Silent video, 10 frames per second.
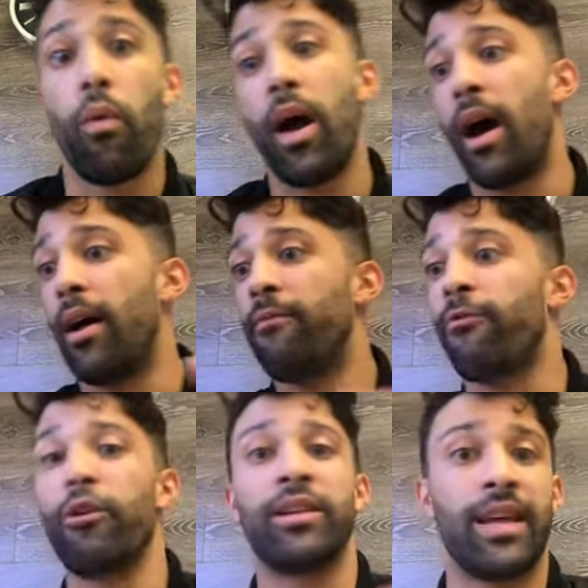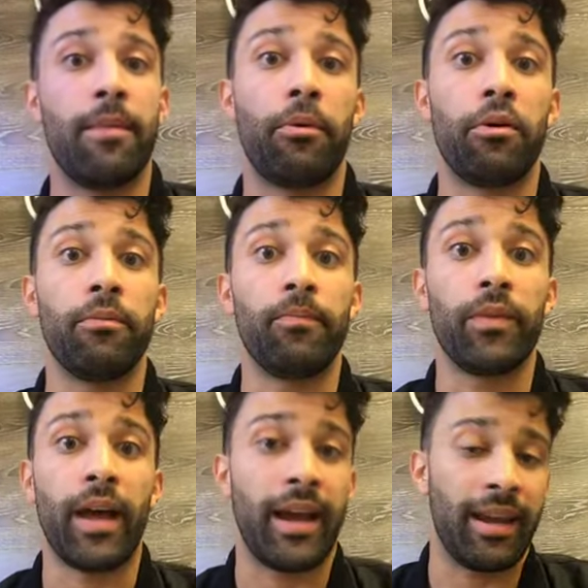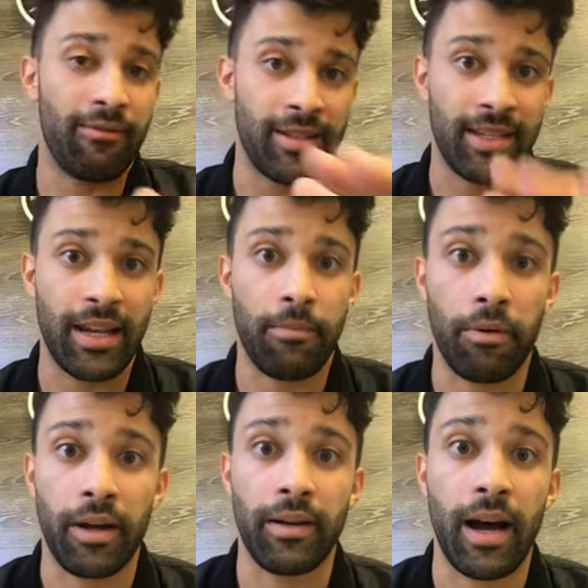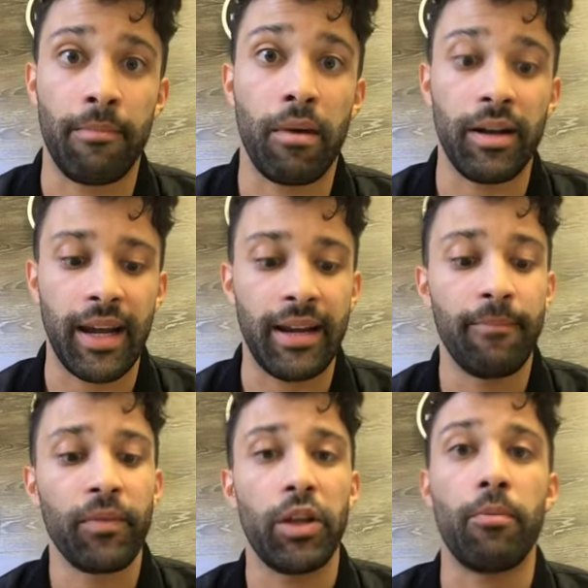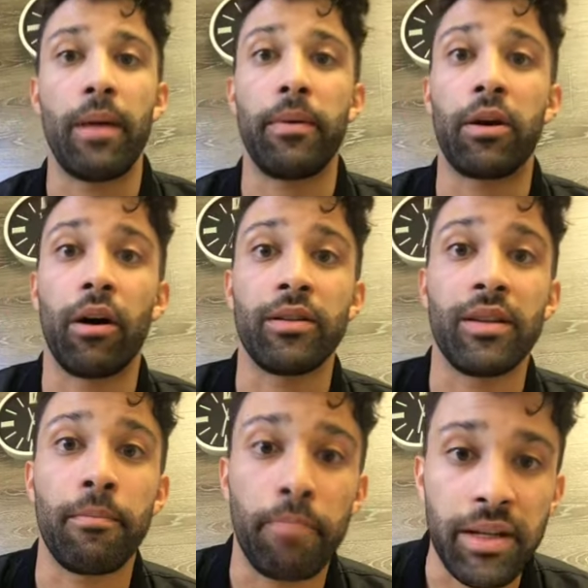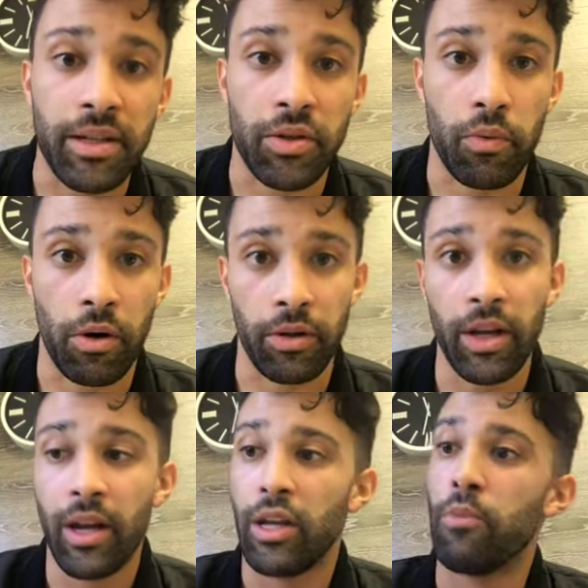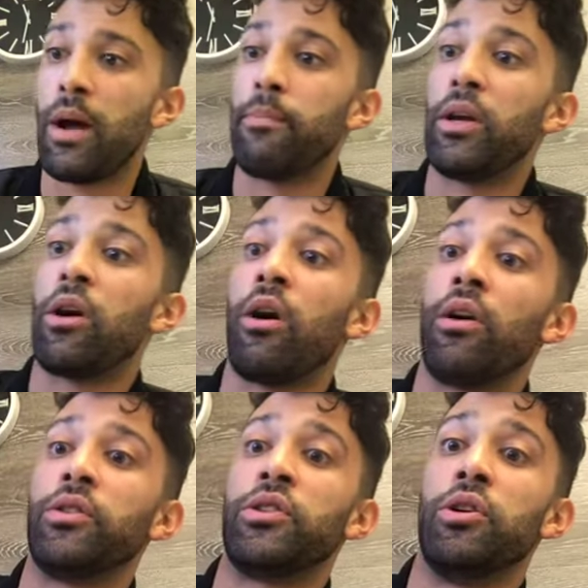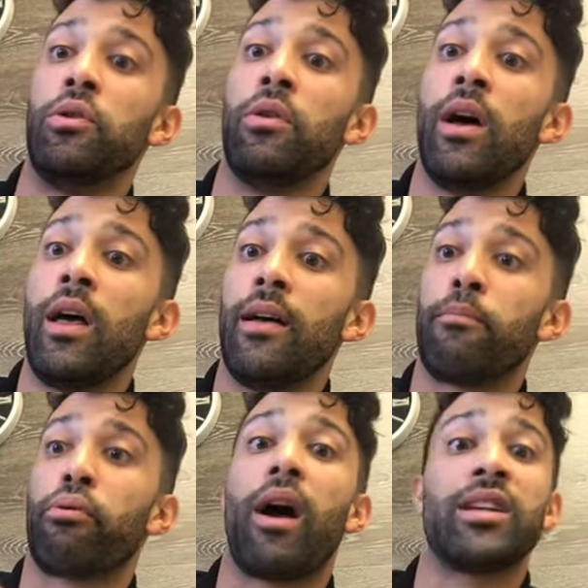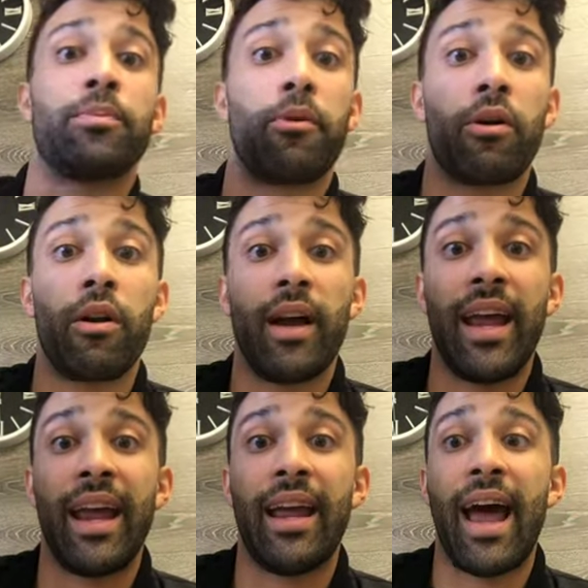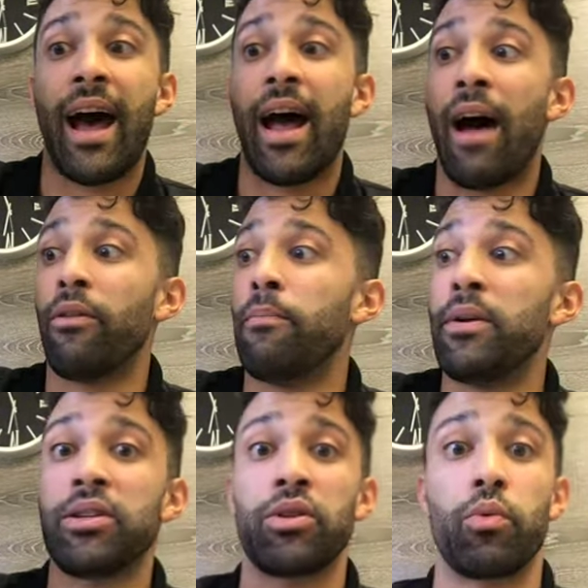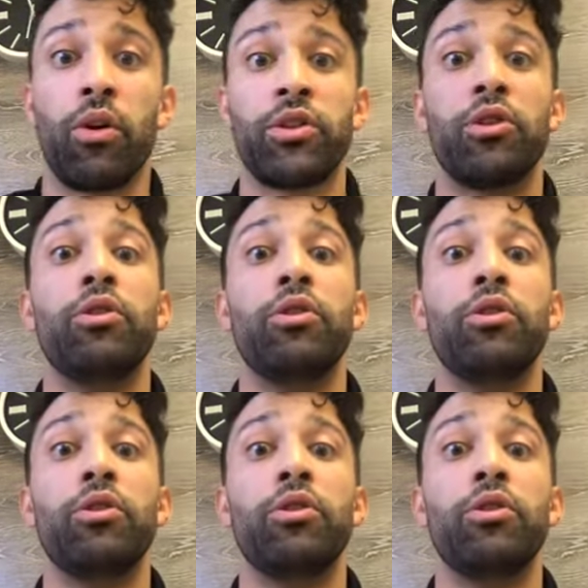Uh, for example, I gave this example on, on Monday. You might be called to the business world. You might be called to prosper in, out in the business world so